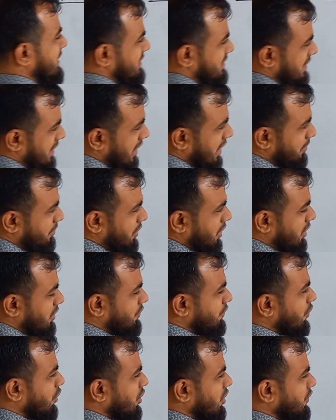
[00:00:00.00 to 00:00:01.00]
the number
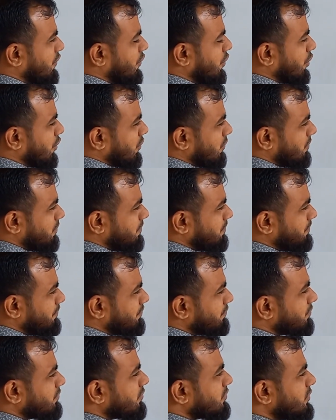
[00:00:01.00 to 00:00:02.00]
44.
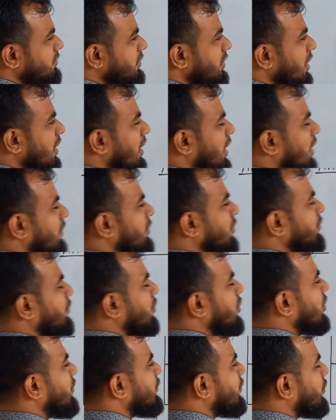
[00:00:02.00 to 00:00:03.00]
After
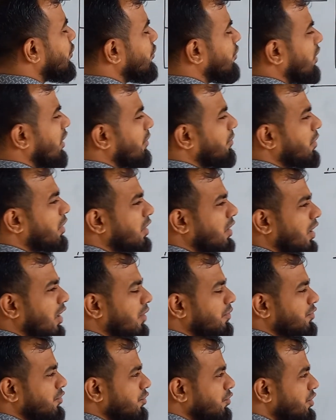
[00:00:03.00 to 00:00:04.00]
44, the number
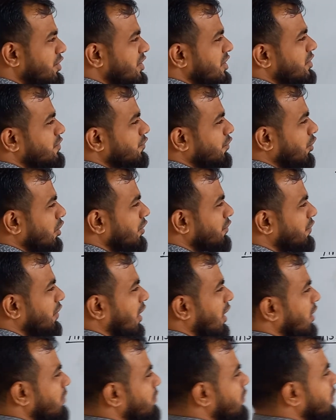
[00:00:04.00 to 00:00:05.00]
comes which is 45.